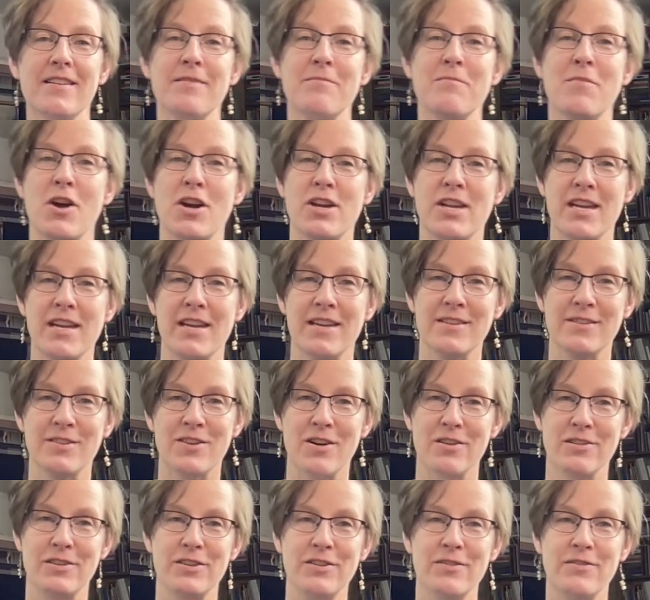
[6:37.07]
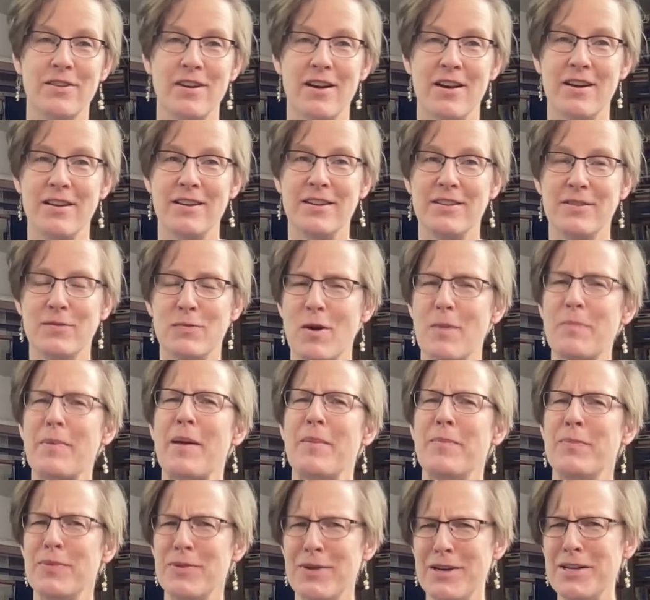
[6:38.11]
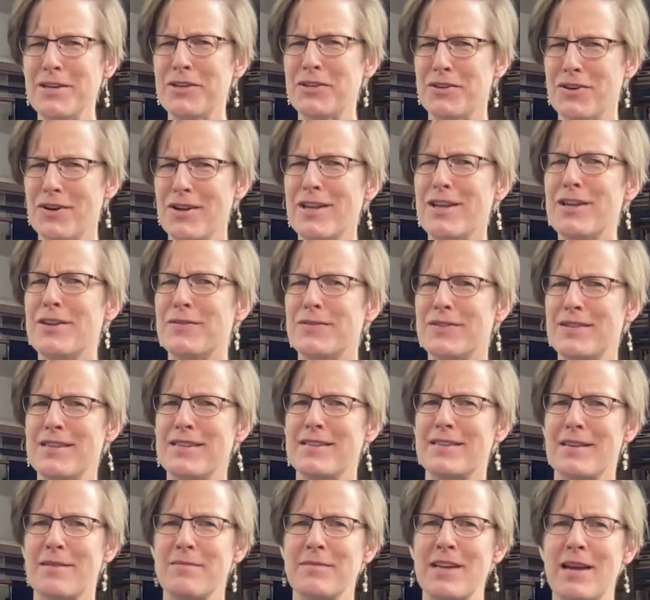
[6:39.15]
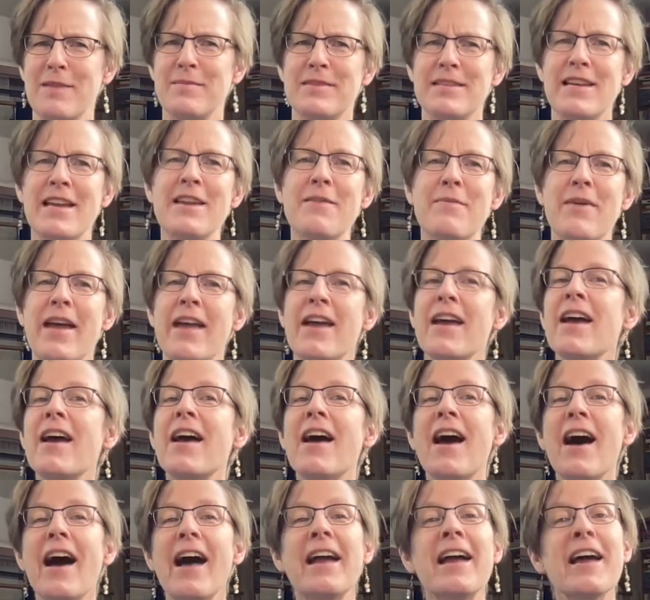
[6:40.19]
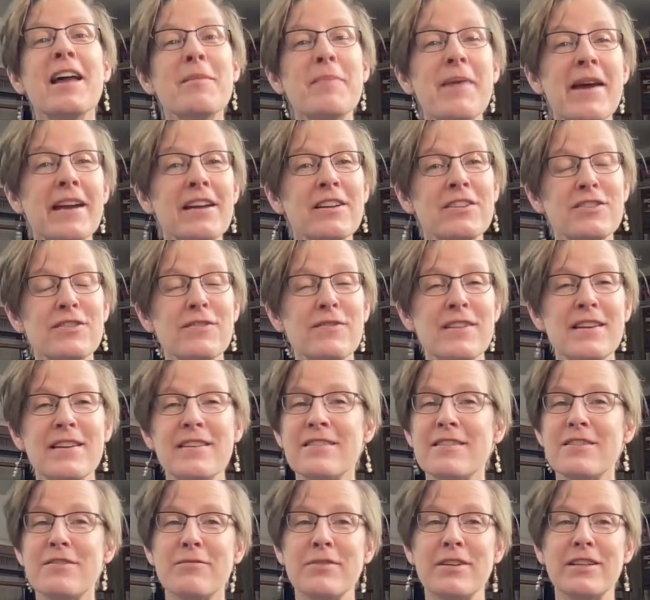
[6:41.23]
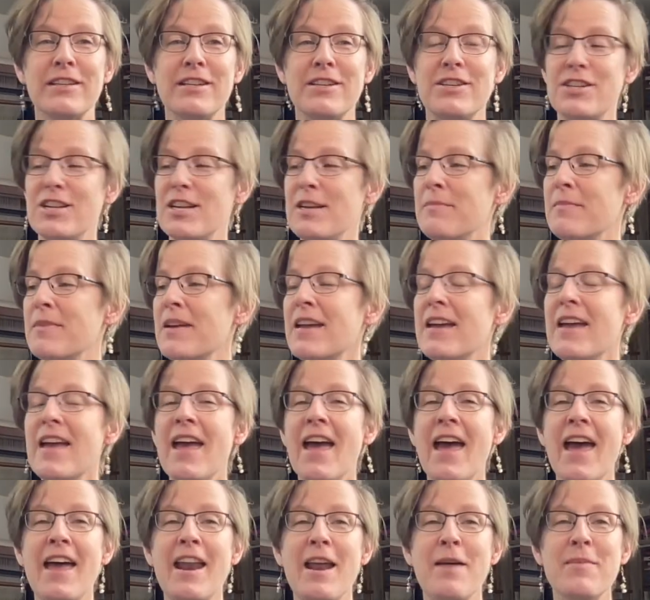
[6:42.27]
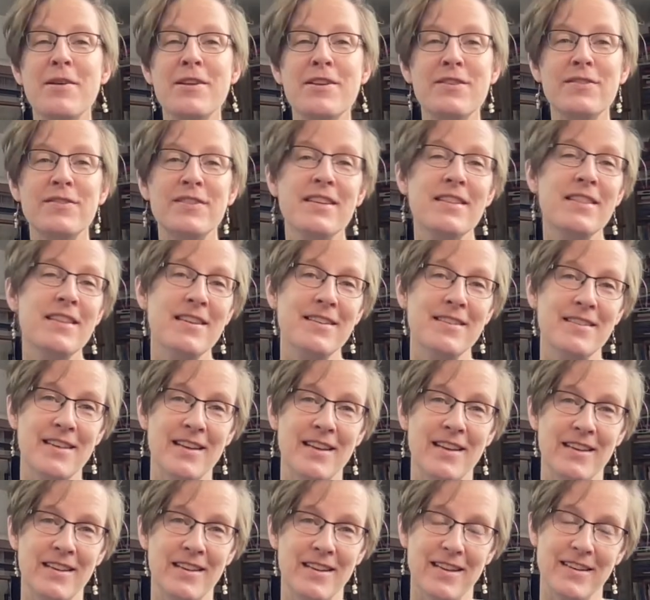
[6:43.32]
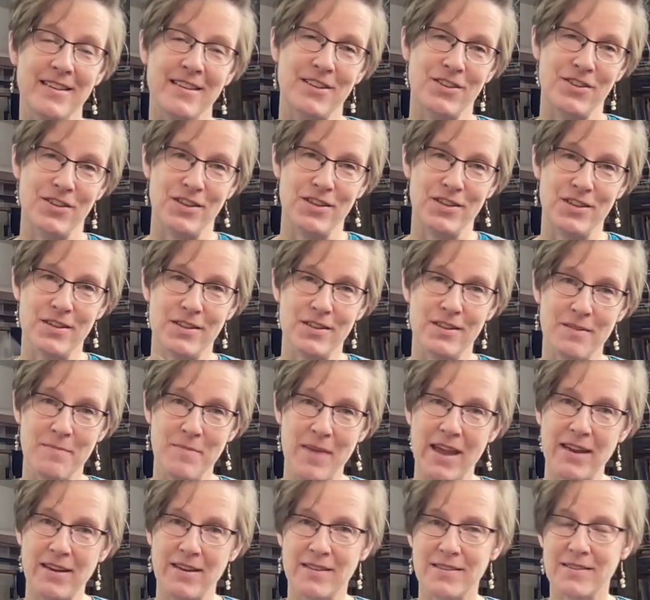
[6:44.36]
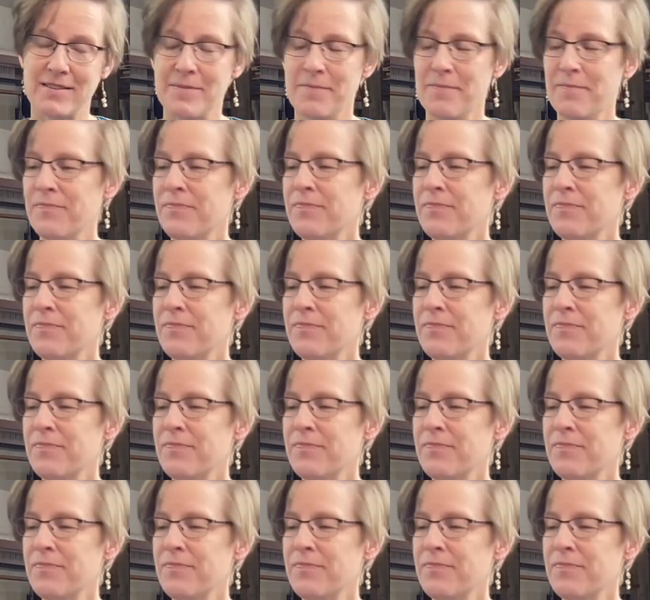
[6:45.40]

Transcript: marking his cartoon on his warp. I'm pretty sure he used these sometimes. Anyway, I got a package of these. They're really cheap, and I've been using these in addition to the magnets.